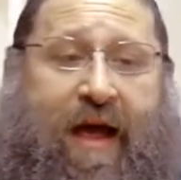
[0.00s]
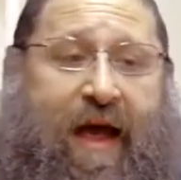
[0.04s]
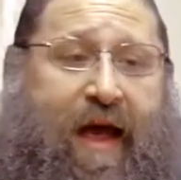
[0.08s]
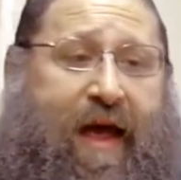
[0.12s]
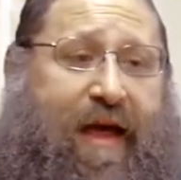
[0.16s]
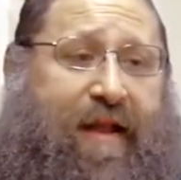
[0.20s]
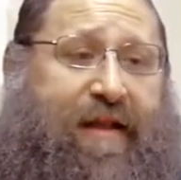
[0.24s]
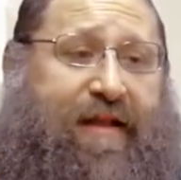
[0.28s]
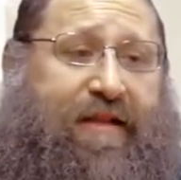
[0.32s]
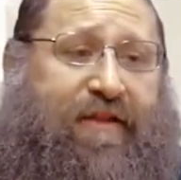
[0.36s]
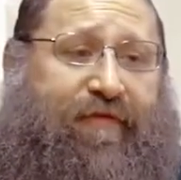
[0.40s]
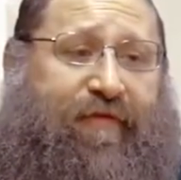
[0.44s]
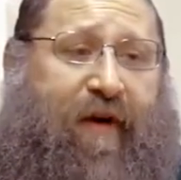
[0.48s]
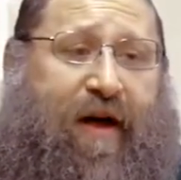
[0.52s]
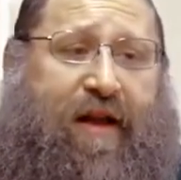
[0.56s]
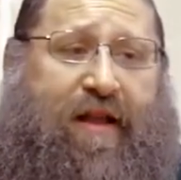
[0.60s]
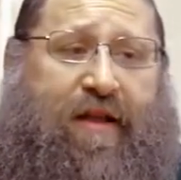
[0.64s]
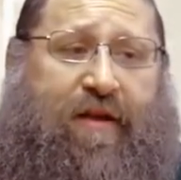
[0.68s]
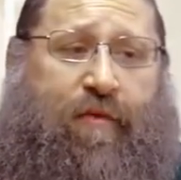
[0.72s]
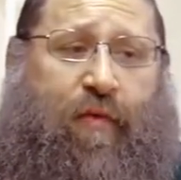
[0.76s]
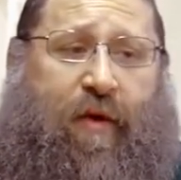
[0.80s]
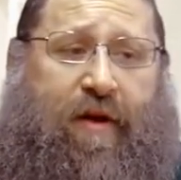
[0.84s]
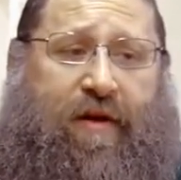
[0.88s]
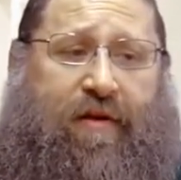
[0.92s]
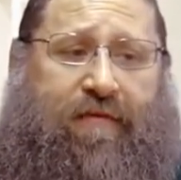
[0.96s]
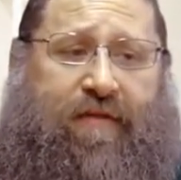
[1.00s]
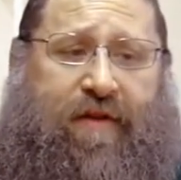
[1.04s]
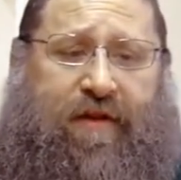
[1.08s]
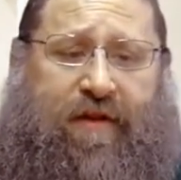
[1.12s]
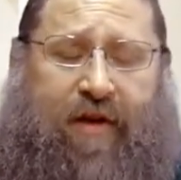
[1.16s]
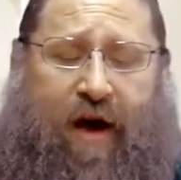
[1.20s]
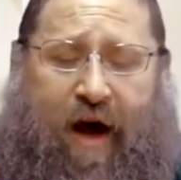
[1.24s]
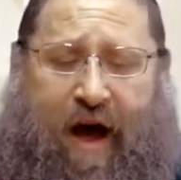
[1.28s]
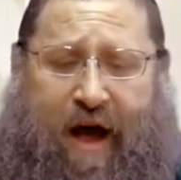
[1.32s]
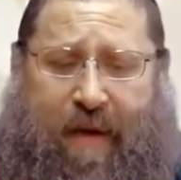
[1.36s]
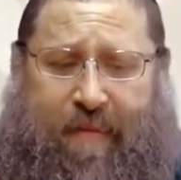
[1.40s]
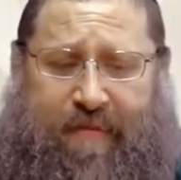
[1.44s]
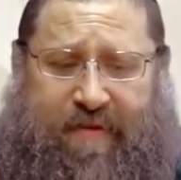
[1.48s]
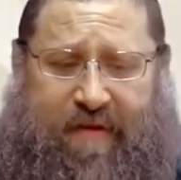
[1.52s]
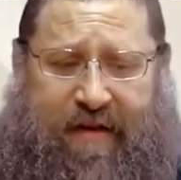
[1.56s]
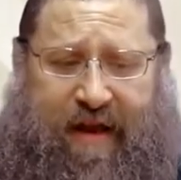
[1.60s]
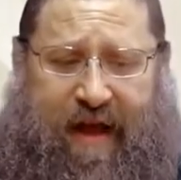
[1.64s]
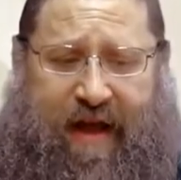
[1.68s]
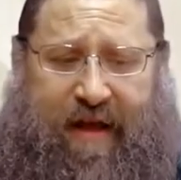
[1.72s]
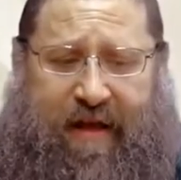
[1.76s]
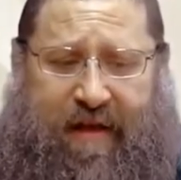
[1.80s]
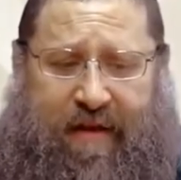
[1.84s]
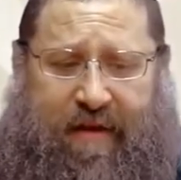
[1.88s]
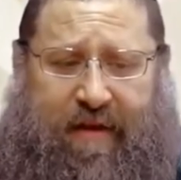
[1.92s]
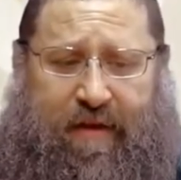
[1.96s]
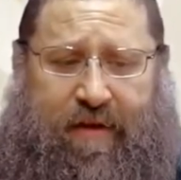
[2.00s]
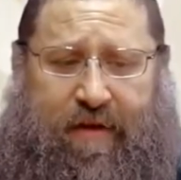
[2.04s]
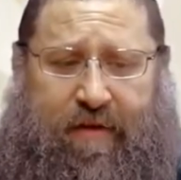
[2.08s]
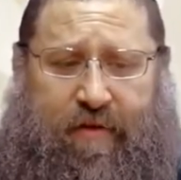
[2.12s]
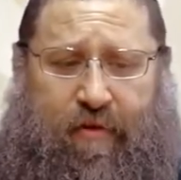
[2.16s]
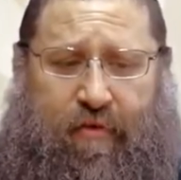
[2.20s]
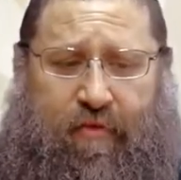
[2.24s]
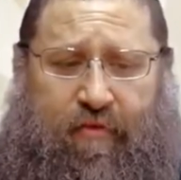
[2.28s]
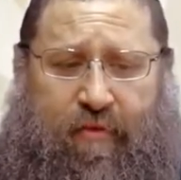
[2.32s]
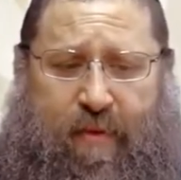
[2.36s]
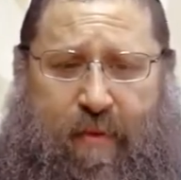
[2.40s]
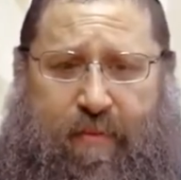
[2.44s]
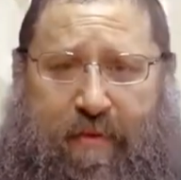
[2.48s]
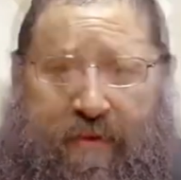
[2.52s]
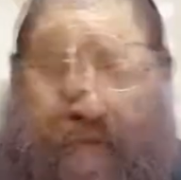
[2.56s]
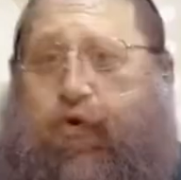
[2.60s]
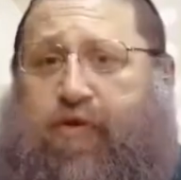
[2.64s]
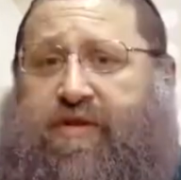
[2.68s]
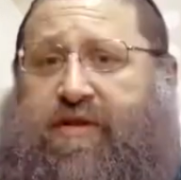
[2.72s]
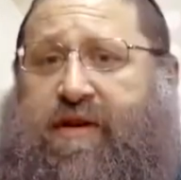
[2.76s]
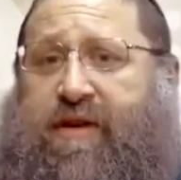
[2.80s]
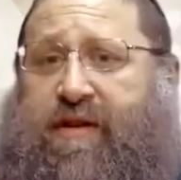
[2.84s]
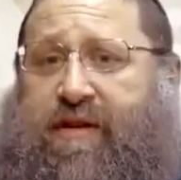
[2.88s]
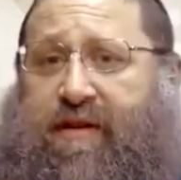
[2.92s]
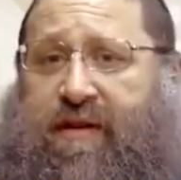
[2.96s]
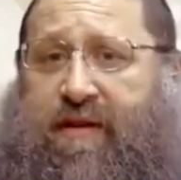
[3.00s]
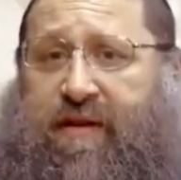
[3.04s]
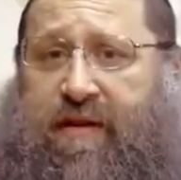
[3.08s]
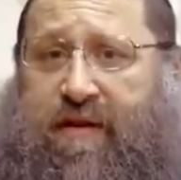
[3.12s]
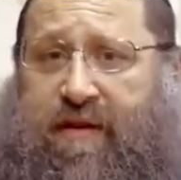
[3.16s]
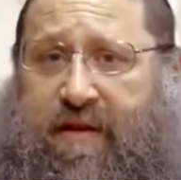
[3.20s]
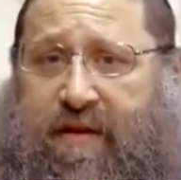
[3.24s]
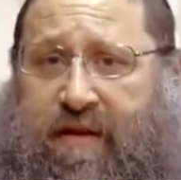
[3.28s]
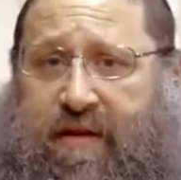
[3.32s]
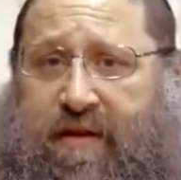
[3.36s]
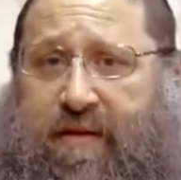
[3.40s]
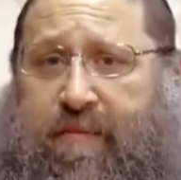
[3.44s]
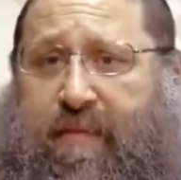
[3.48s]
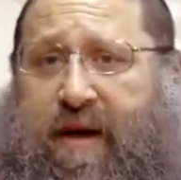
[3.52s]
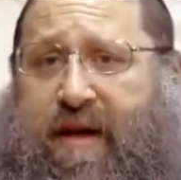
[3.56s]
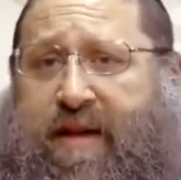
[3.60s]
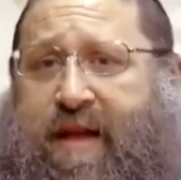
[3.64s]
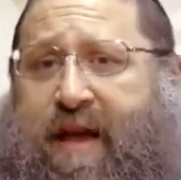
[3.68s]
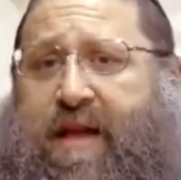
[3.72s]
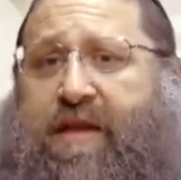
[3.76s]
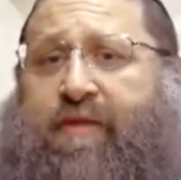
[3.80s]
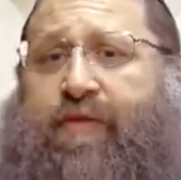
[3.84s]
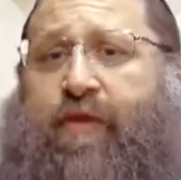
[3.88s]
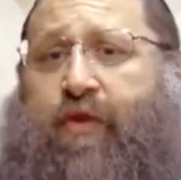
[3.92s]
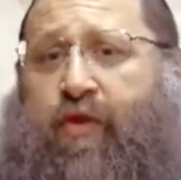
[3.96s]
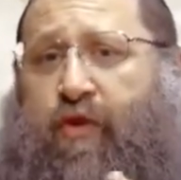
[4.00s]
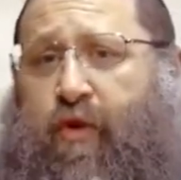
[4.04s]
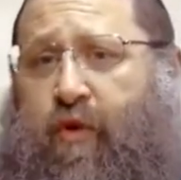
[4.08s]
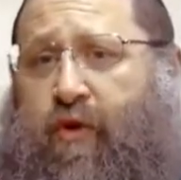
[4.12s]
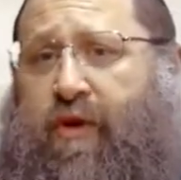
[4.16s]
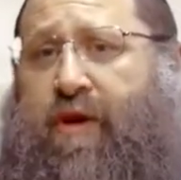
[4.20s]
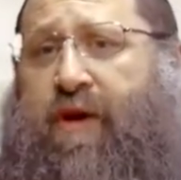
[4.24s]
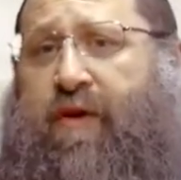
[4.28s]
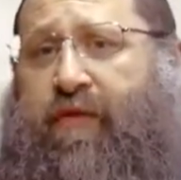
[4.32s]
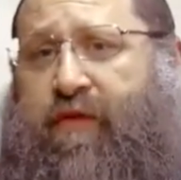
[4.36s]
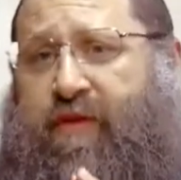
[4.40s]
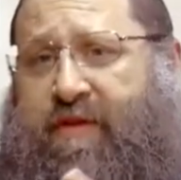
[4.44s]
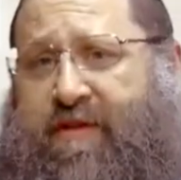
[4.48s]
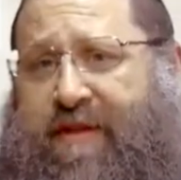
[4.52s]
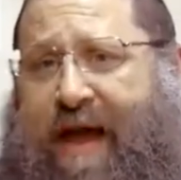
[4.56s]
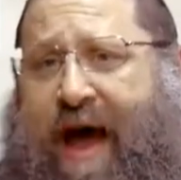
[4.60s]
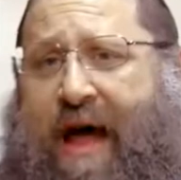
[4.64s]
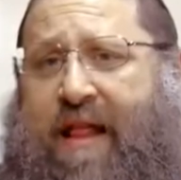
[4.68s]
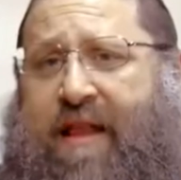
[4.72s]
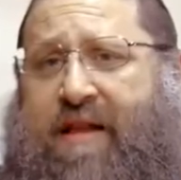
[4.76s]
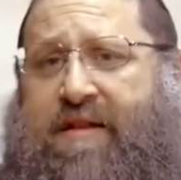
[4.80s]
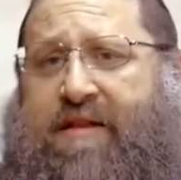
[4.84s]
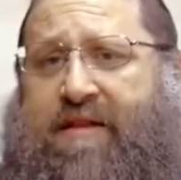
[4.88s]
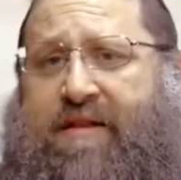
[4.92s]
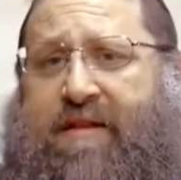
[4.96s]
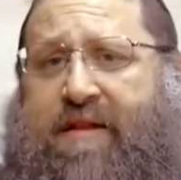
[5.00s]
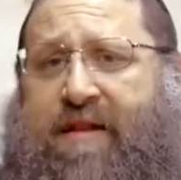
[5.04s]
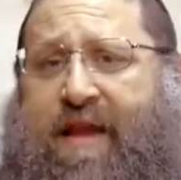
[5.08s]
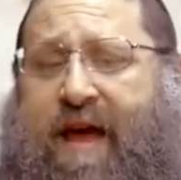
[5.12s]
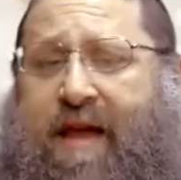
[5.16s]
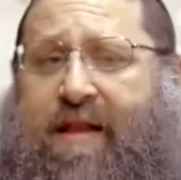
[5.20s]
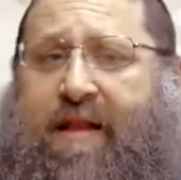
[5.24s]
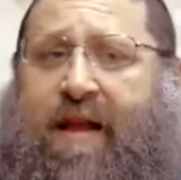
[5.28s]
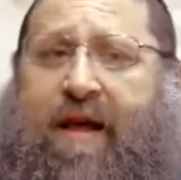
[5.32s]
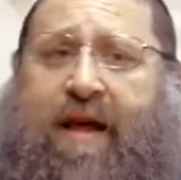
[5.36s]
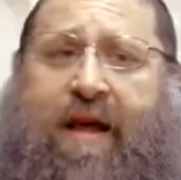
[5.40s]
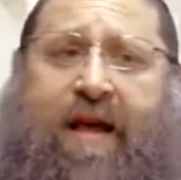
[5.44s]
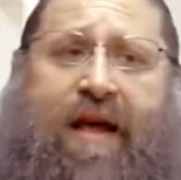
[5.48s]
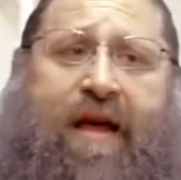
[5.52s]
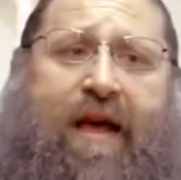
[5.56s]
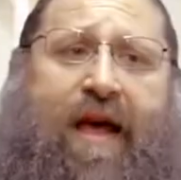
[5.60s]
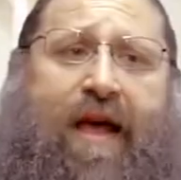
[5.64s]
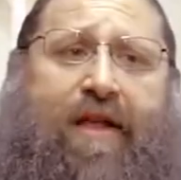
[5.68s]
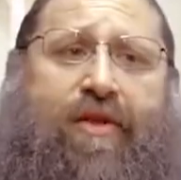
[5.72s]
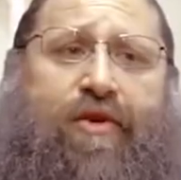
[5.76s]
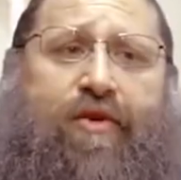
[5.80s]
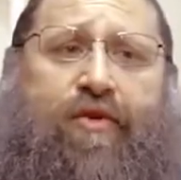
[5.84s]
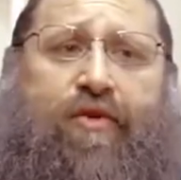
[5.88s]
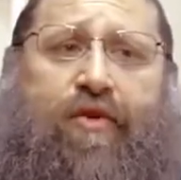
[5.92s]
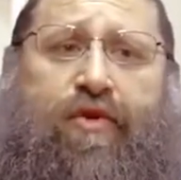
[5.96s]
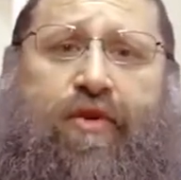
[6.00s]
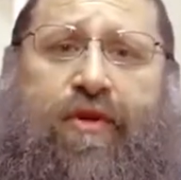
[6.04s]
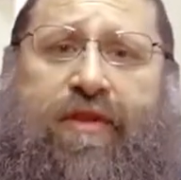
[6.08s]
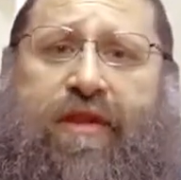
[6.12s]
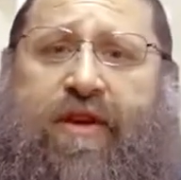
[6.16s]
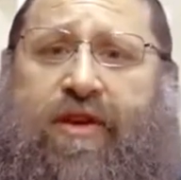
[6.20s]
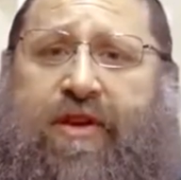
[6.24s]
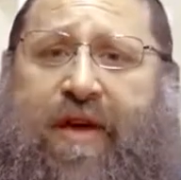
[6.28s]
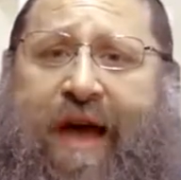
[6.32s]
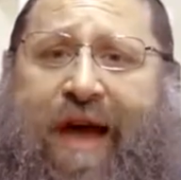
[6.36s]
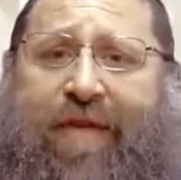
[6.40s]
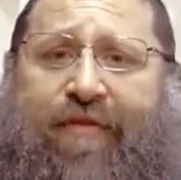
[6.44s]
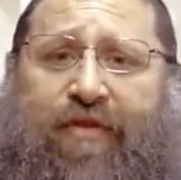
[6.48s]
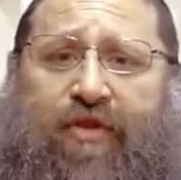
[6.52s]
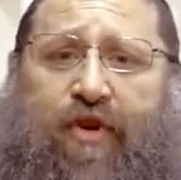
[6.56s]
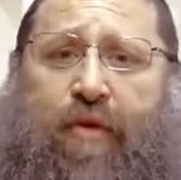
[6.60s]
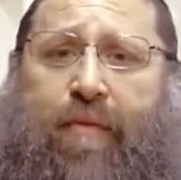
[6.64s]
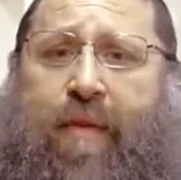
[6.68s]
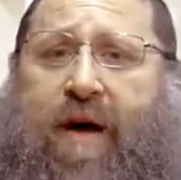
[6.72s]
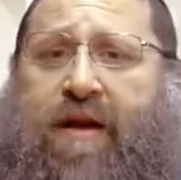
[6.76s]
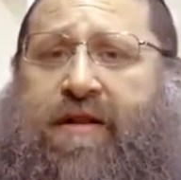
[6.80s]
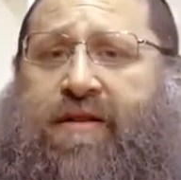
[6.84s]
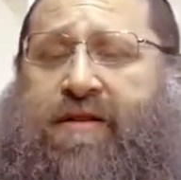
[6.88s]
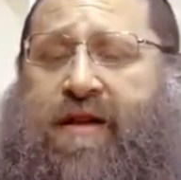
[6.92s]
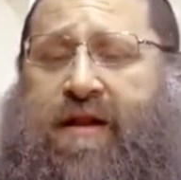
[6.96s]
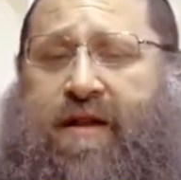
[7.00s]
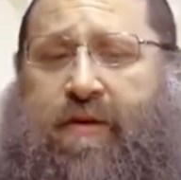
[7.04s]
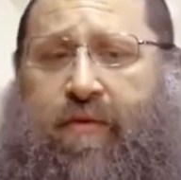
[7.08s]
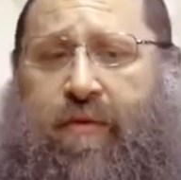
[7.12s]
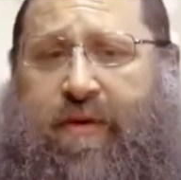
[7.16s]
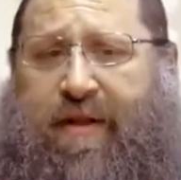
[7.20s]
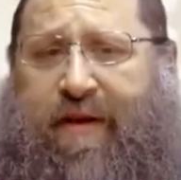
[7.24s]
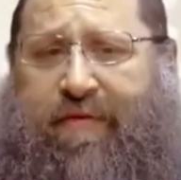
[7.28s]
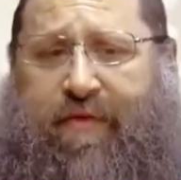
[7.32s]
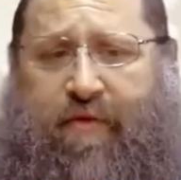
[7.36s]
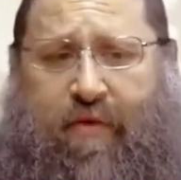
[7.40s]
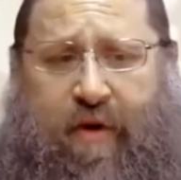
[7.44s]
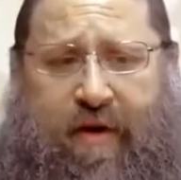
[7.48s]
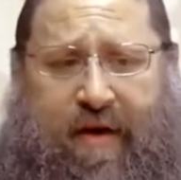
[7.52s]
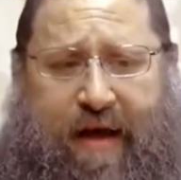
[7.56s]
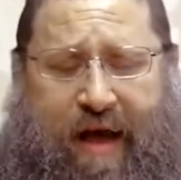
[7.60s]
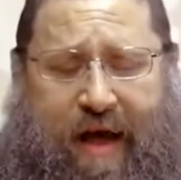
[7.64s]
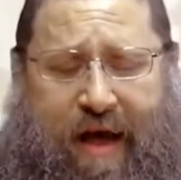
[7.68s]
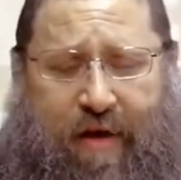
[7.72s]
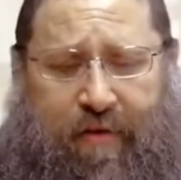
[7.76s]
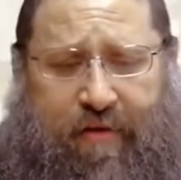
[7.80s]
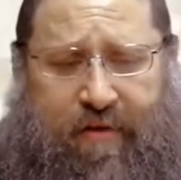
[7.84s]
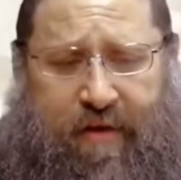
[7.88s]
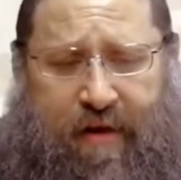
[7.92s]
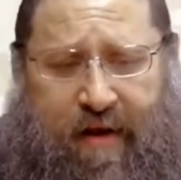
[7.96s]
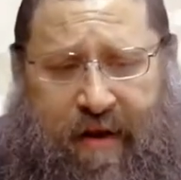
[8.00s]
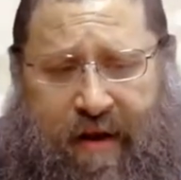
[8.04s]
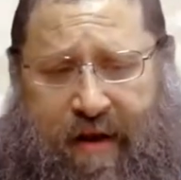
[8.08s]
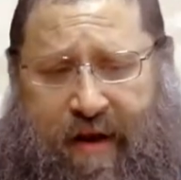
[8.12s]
And it's funny, one of the times that I remember using the mayonnaise for tuna, for salads, this and that, and you think you have so much that it will never run out,